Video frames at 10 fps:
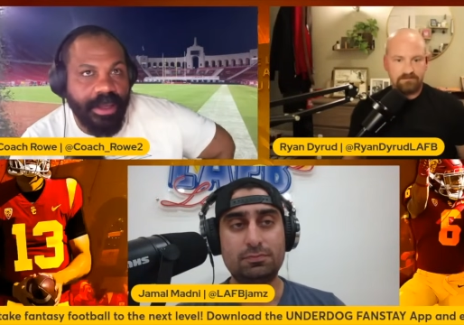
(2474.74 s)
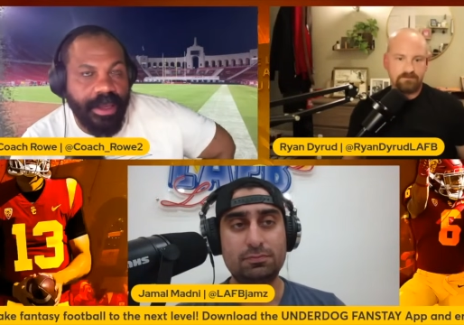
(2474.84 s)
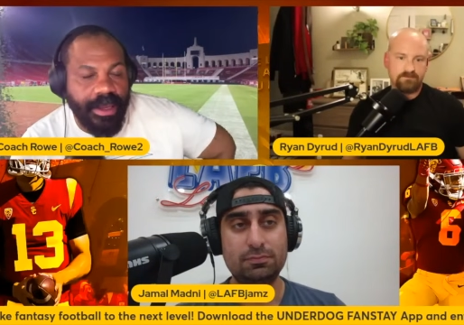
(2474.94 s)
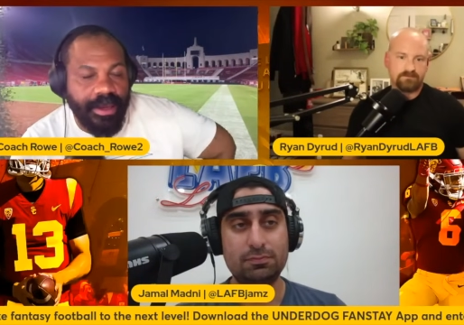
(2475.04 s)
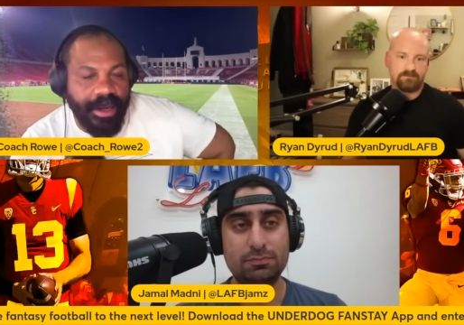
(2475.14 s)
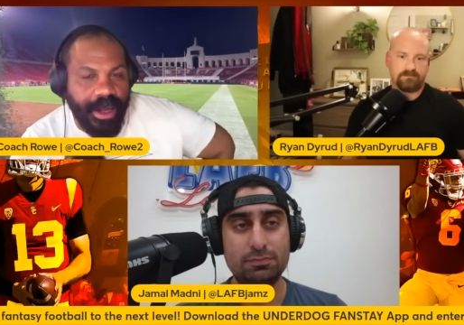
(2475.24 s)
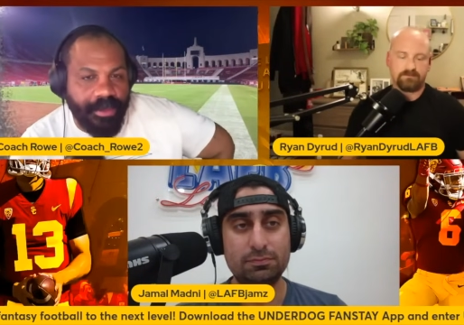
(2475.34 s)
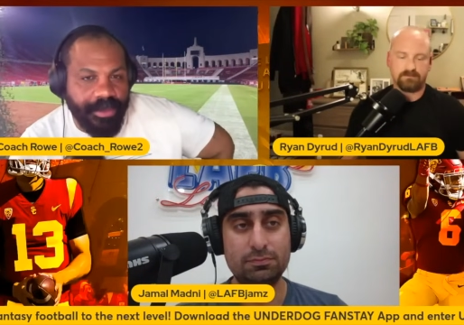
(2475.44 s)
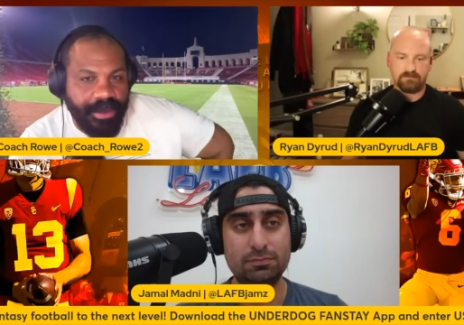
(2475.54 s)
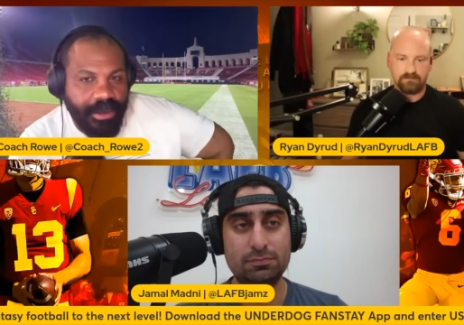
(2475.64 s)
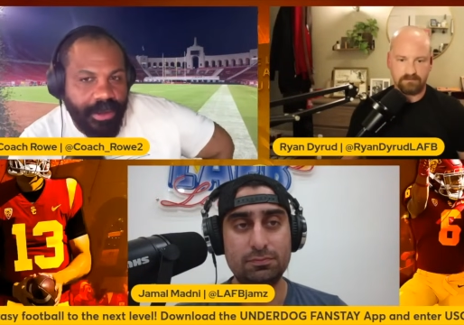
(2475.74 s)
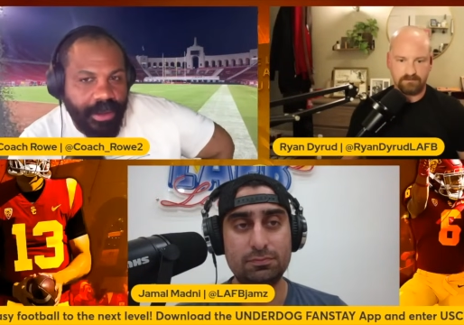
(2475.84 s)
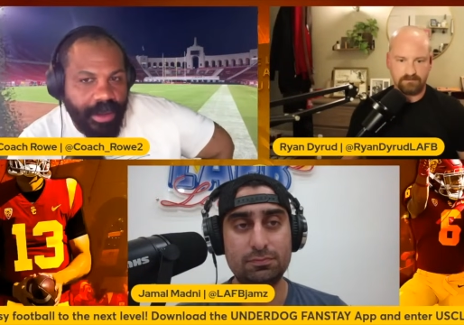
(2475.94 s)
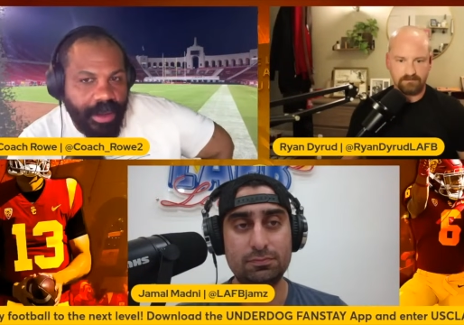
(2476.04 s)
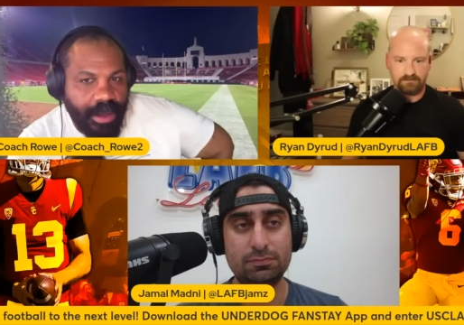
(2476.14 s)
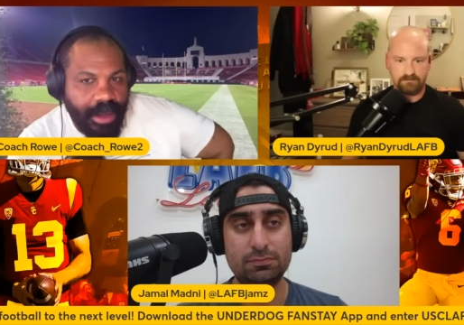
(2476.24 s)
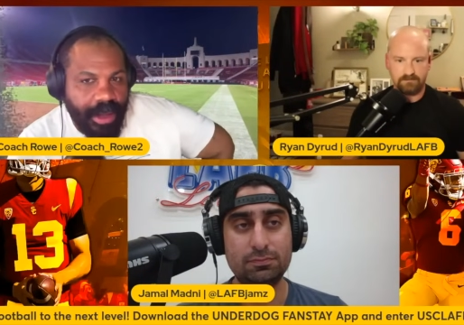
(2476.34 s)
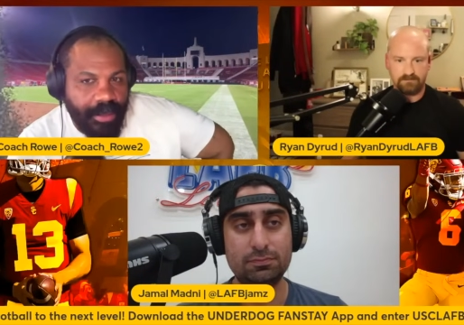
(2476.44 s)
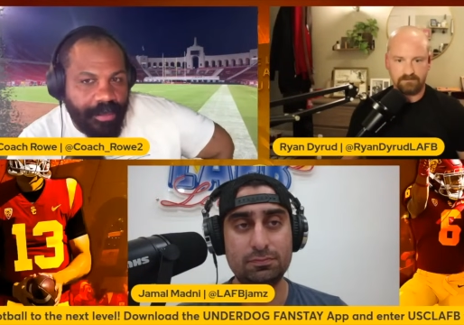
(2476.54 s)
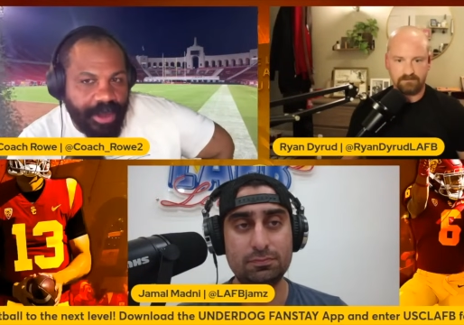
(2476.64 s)
Speaker 1: an anomaly,
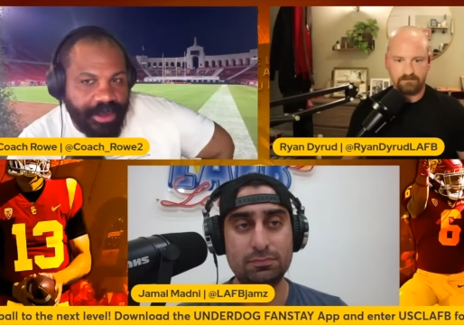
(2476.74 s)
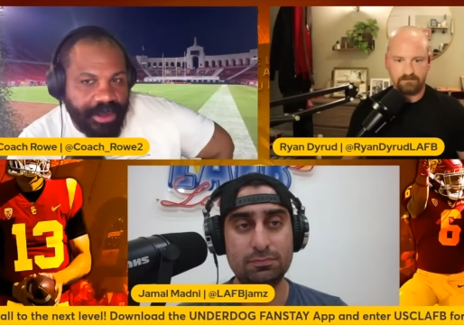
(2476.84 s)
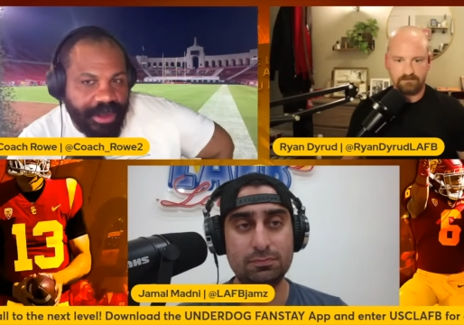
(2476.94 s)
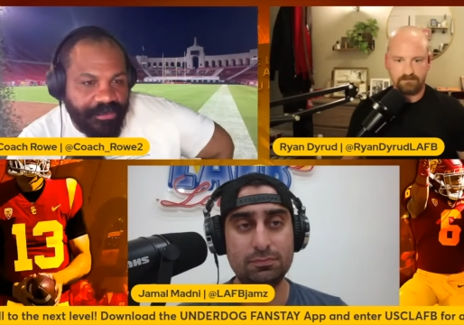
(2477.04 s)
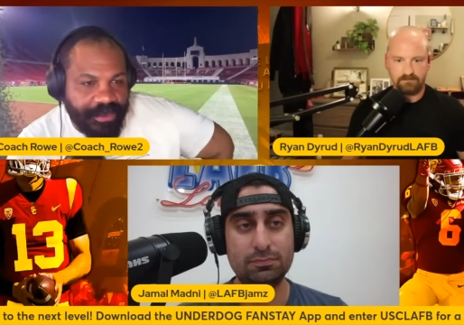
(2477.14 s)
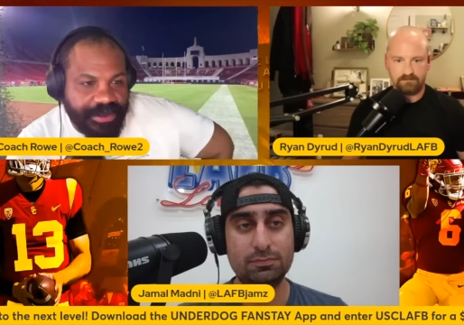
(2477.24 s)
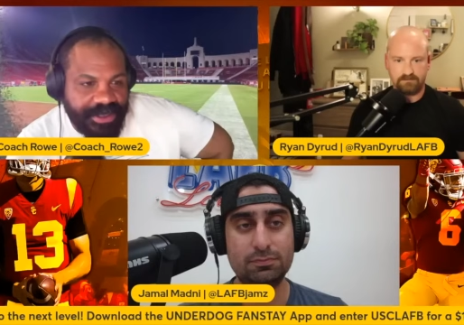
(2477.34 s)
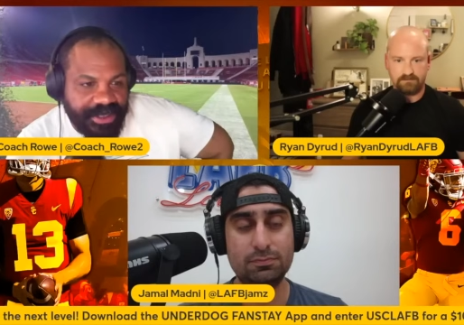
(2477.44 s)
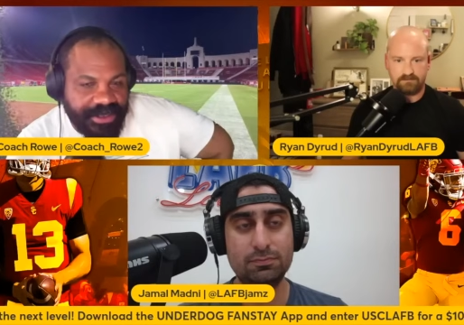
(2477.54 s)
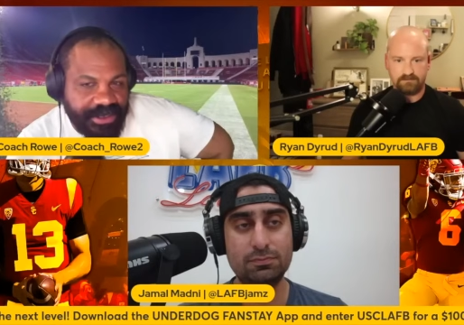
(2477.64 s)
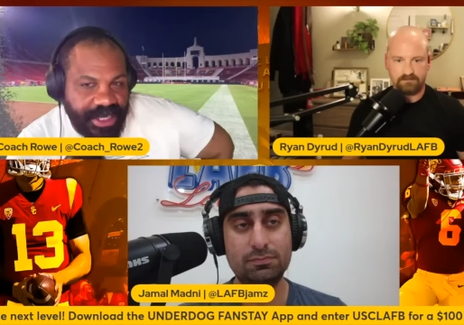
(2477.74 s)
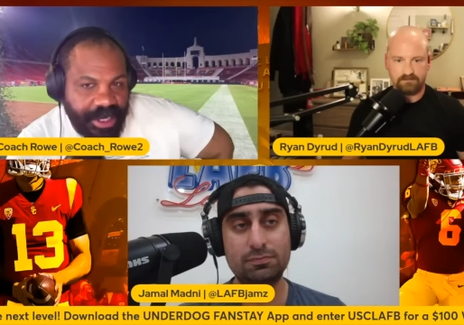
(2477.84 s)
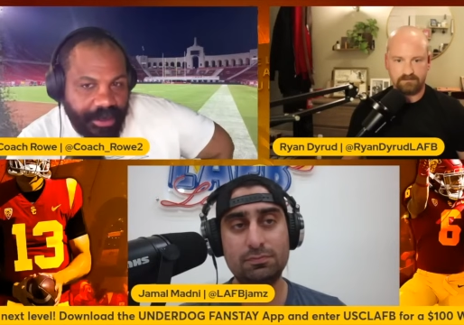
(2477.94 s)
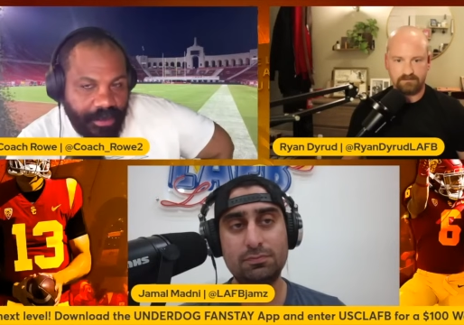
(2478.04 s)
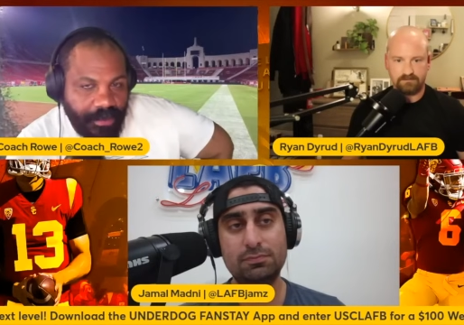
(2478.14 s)
but the difference is that